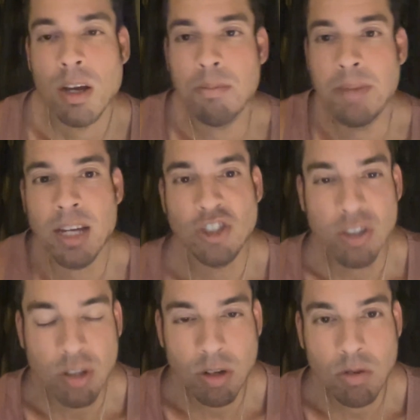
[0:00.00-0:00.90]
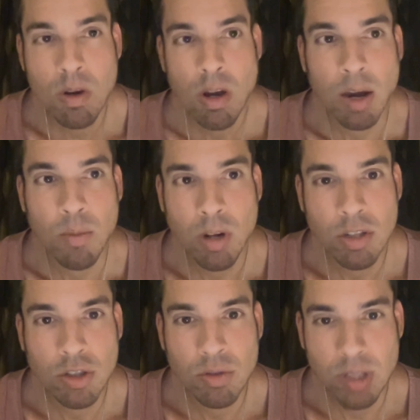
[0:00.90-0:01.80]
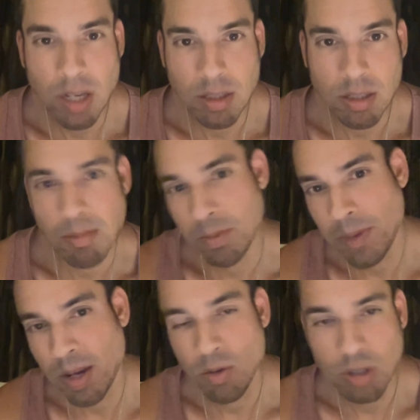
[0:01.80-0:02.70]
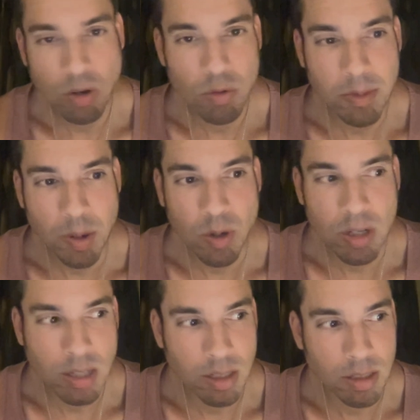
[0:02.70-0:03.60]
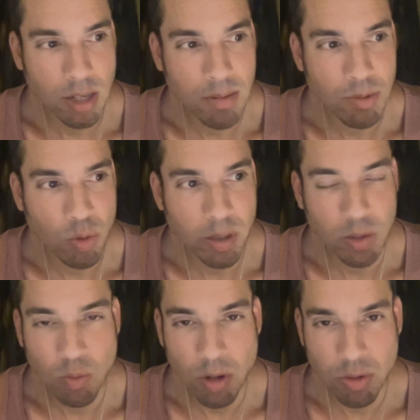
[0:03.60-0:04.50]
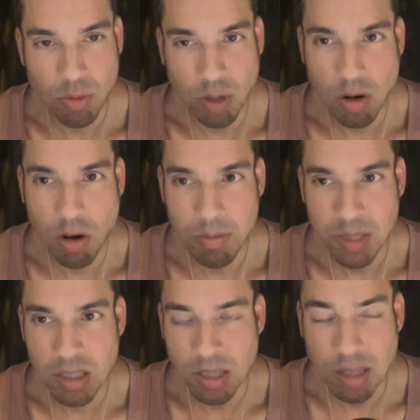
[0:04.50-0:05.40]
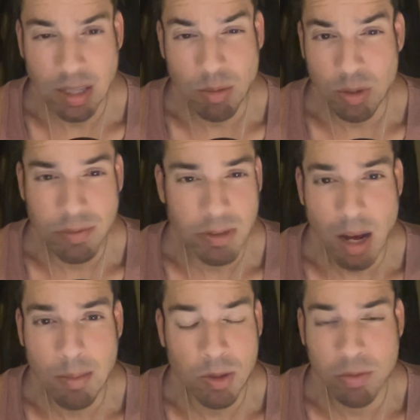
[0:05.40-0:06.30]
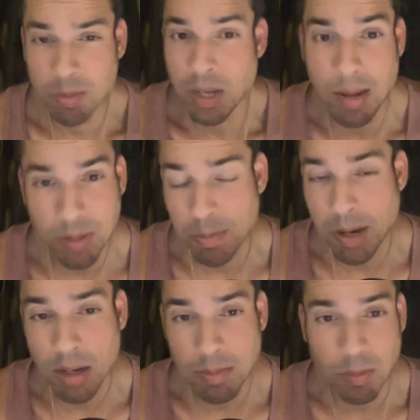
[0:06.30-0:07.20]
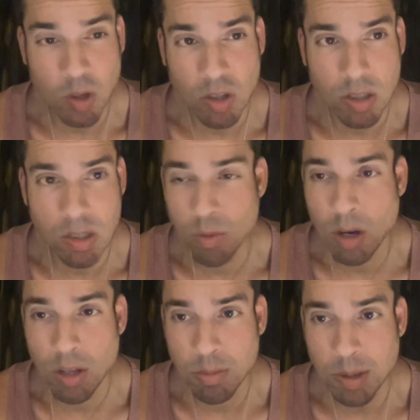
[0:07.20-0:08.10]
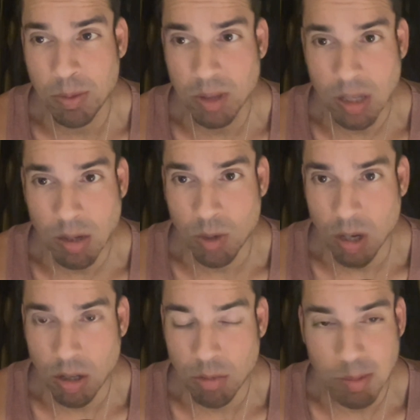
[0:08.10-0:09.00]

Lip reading: imagine. So I wanted to take the time in my hotel room. I wanted to take the time to quickly run through the card because I think it was phenomenal from top to bottom. I'm curious to see what other people think and what other